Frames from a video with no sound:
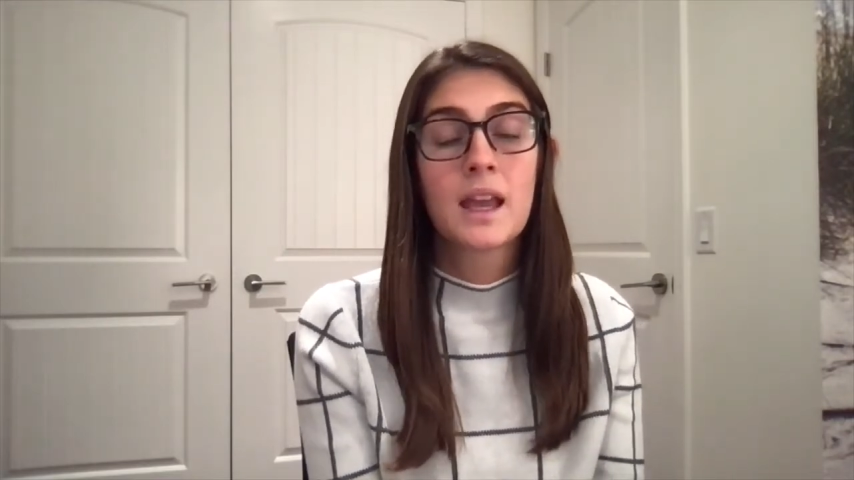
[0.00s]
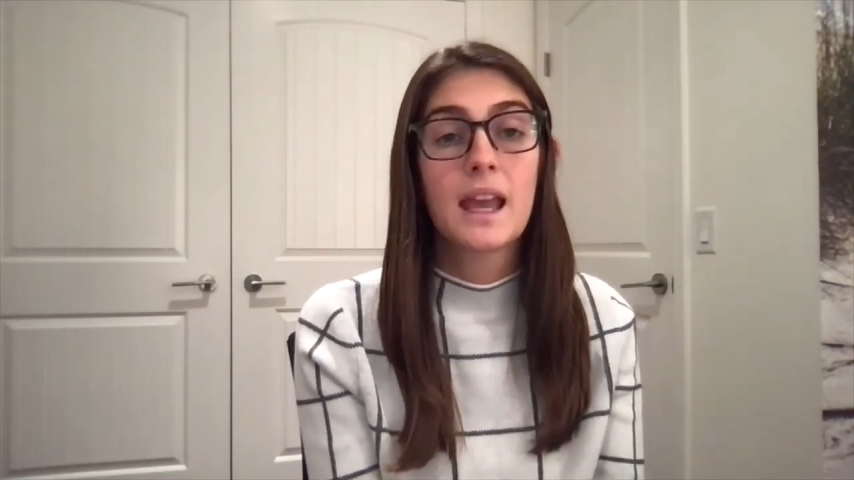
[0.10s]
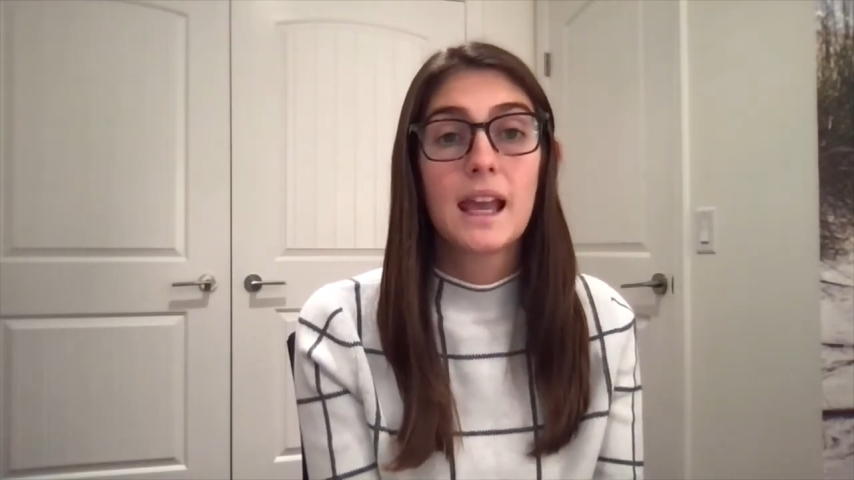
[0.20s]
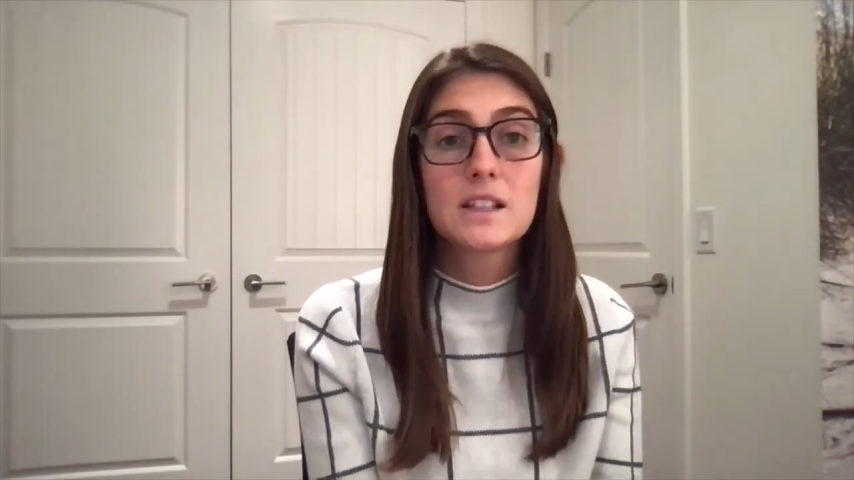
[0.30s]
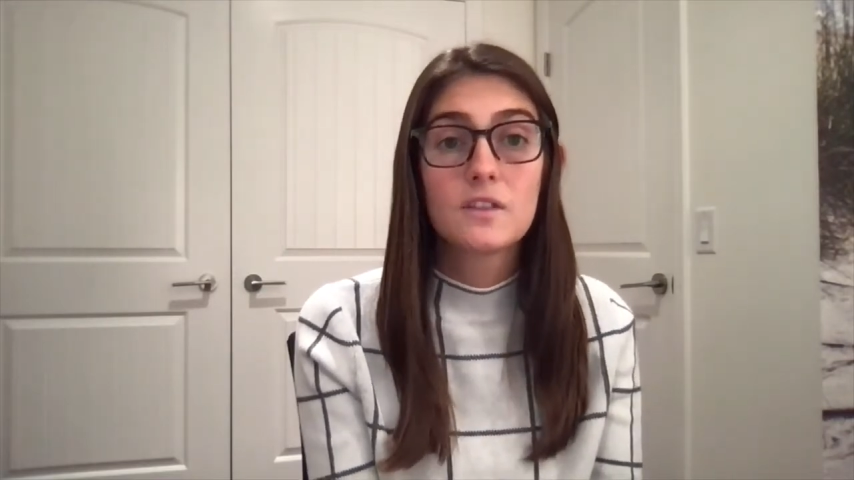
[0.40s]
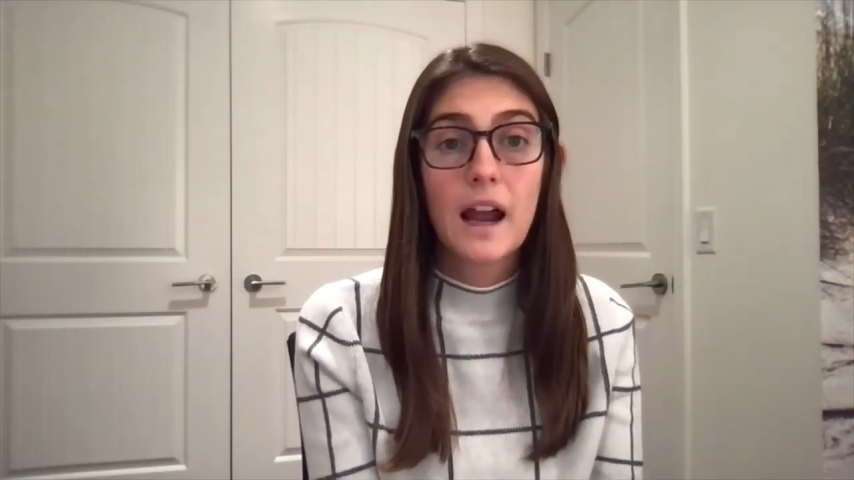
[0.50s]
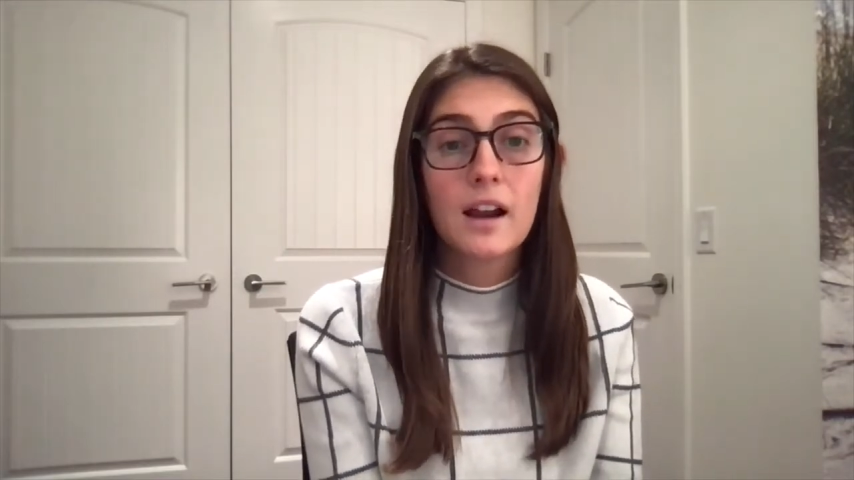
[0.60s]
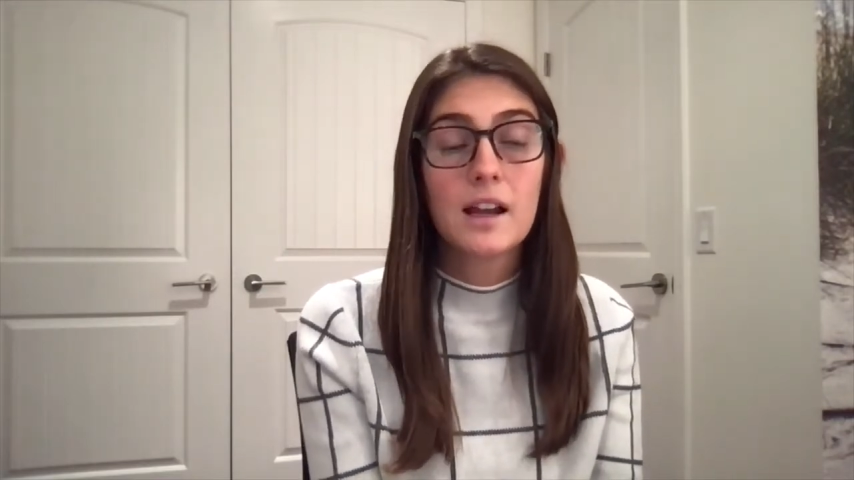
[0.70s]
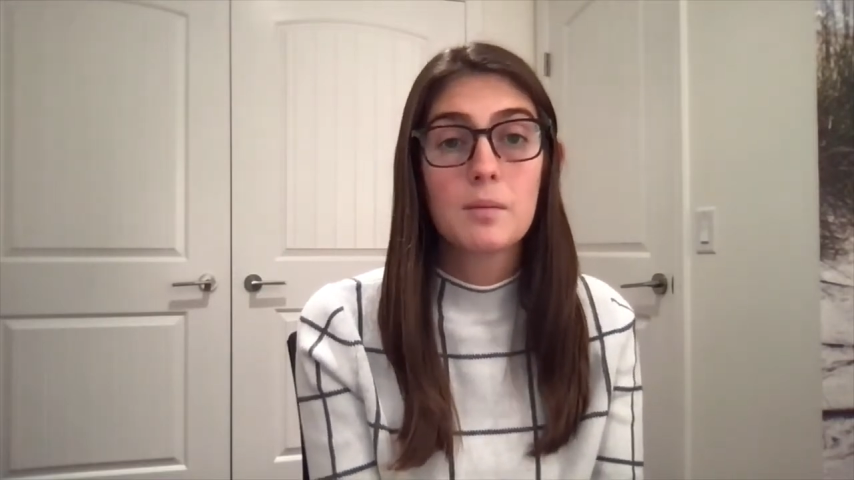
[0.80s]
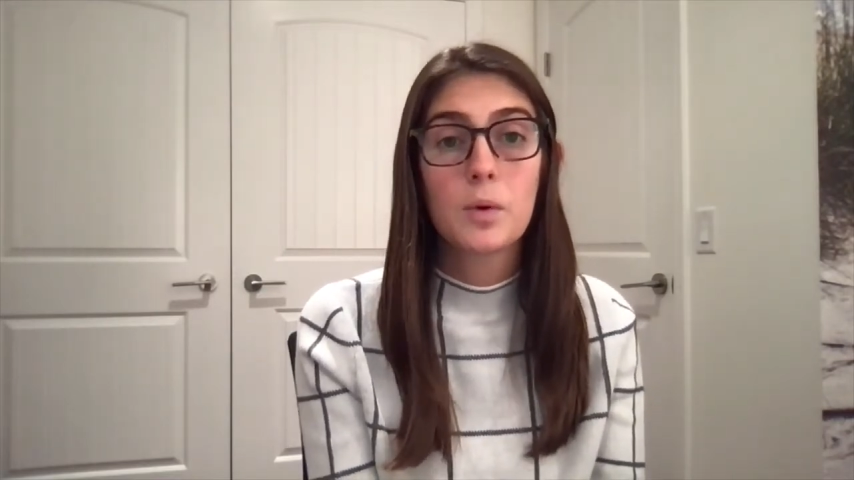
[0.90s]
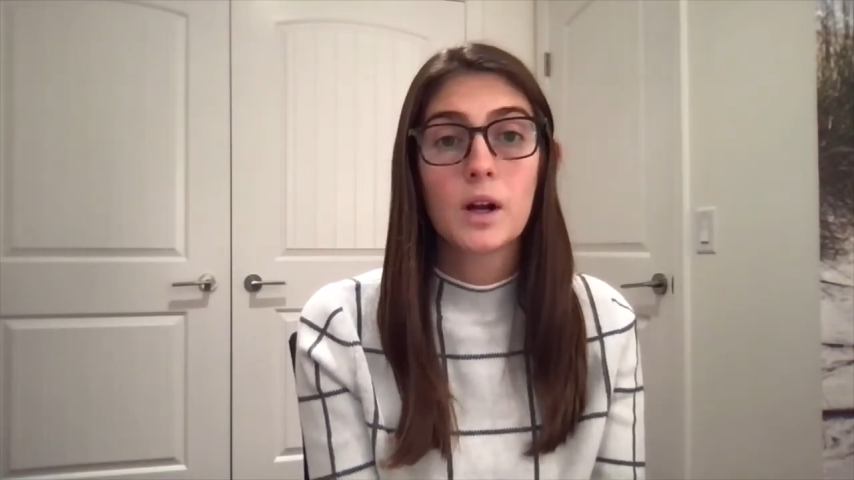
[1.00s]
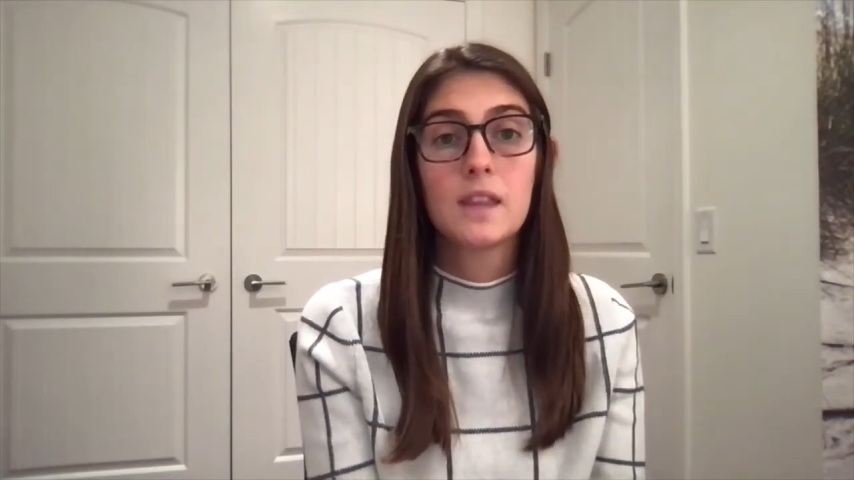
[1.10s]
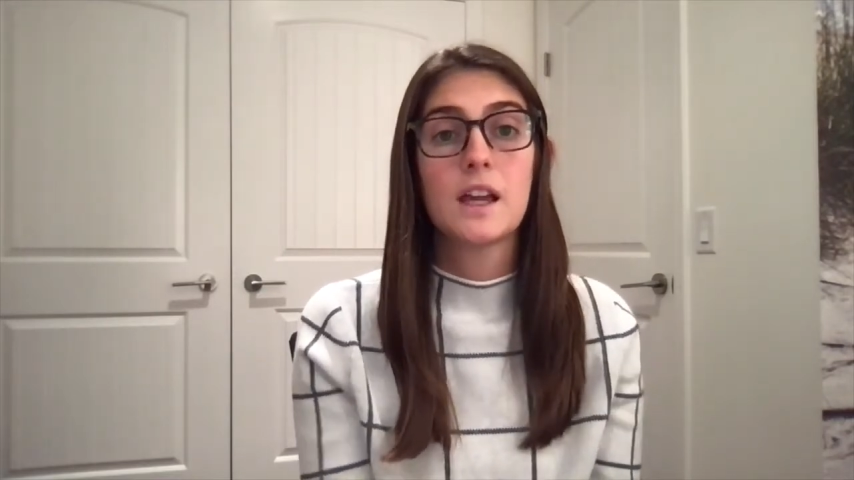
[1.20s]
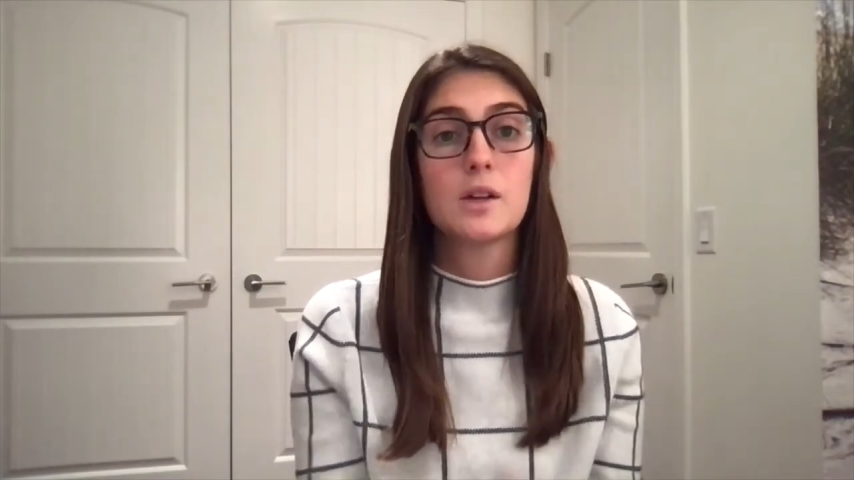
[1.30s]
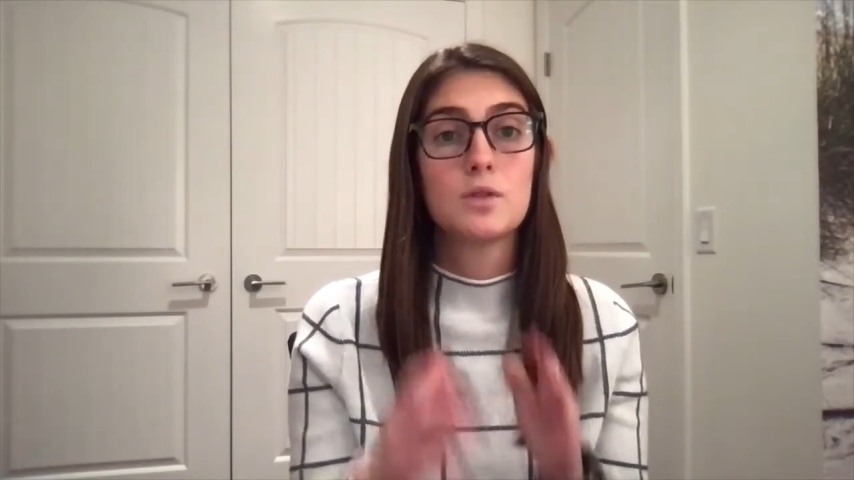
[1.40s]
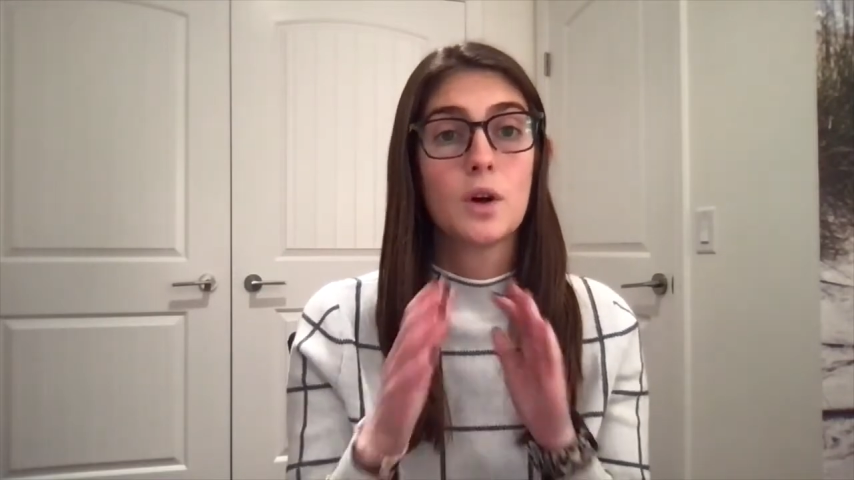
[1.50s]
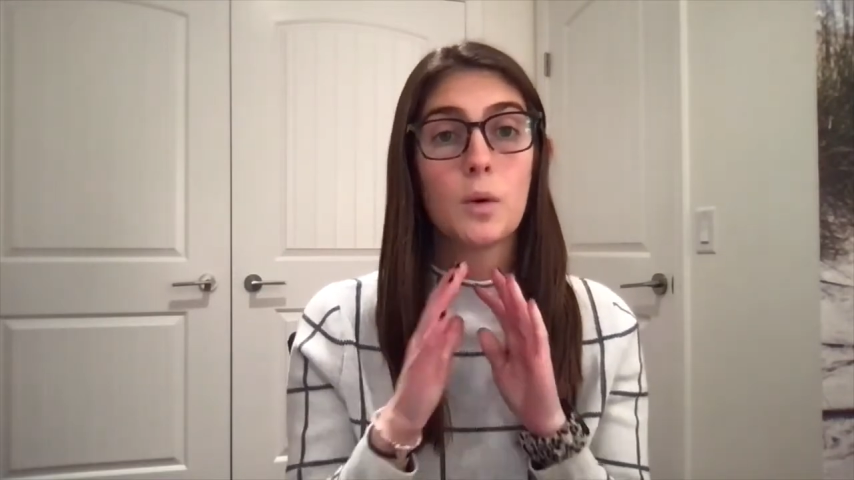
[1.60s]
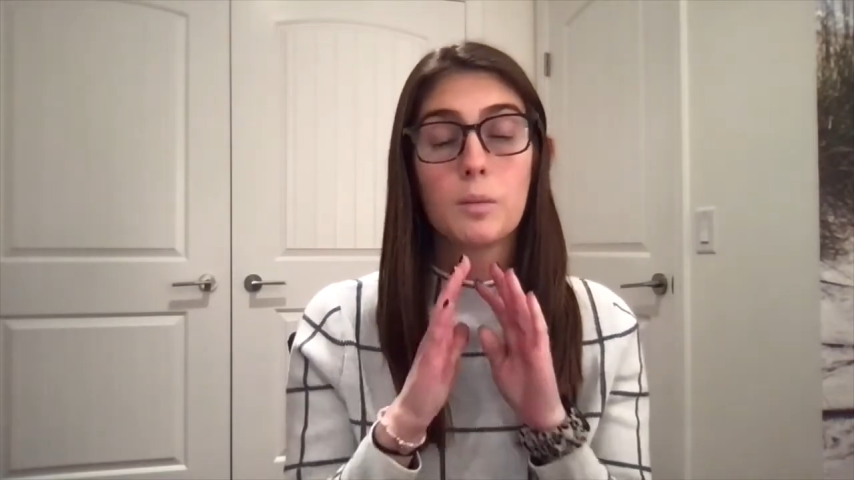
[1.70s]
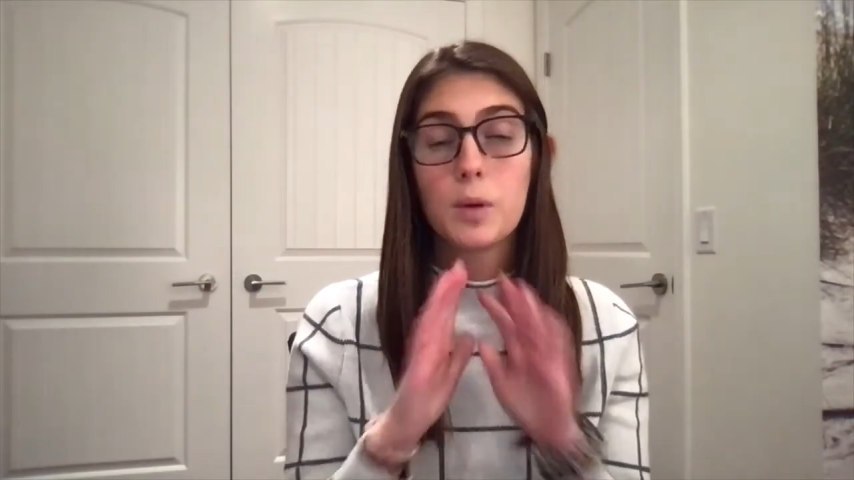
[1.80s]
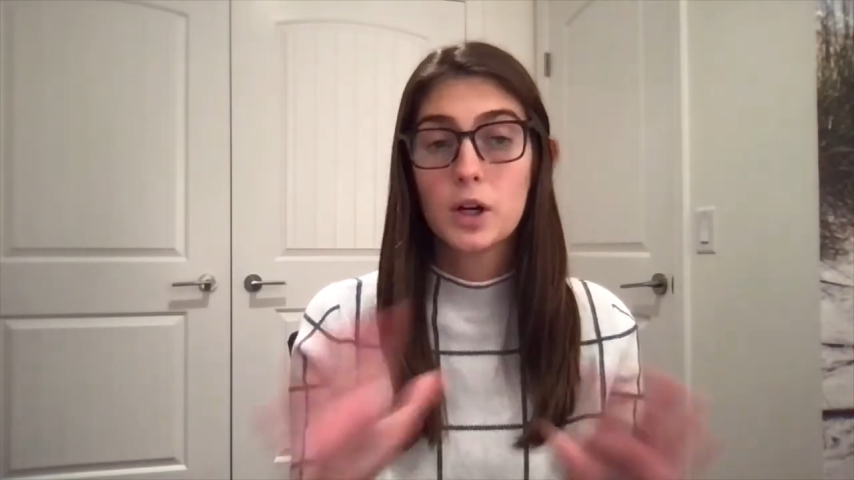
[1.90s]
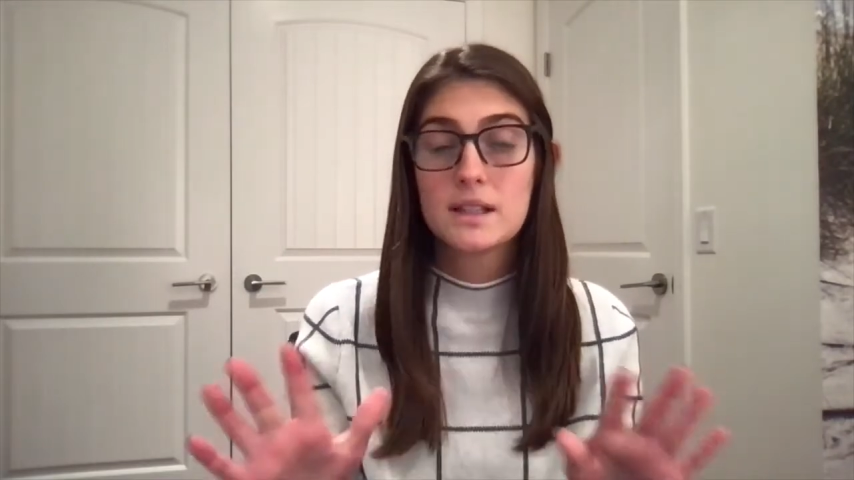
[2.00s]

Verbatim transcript: It's very important that you don't put